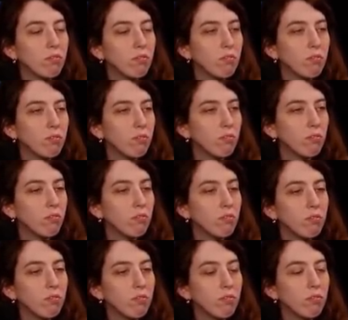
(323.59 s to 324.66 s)

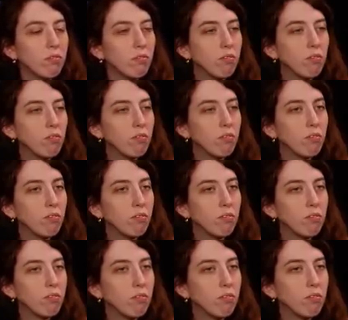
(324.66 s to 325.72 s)

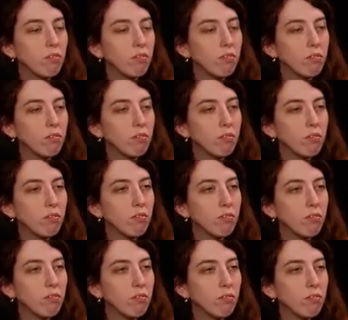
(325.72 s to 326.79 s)

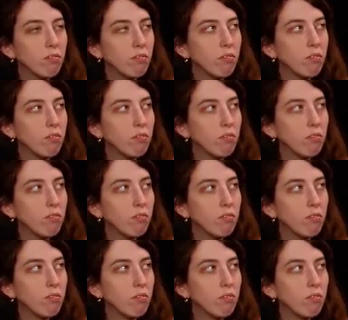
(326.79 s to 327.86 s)

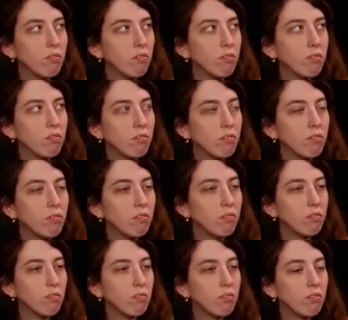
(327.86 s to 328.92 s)

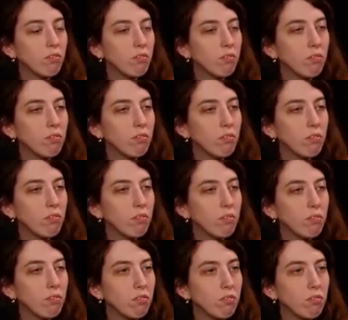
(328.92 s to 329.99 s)

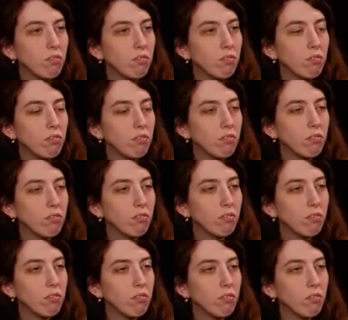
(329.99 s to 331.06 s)

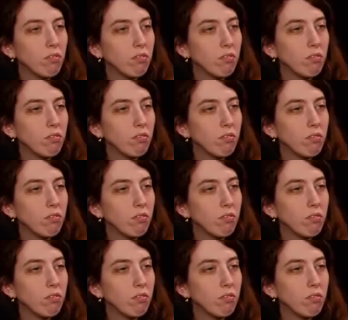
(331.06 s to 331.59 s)
(not speaking)